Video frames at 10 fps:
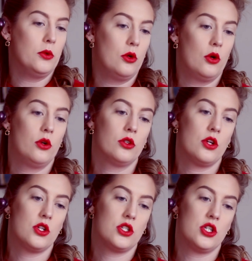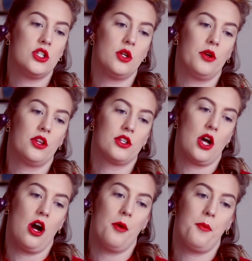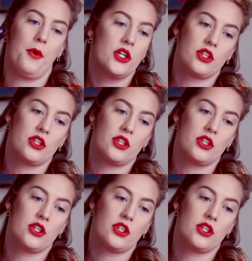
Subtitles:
more to do at the top.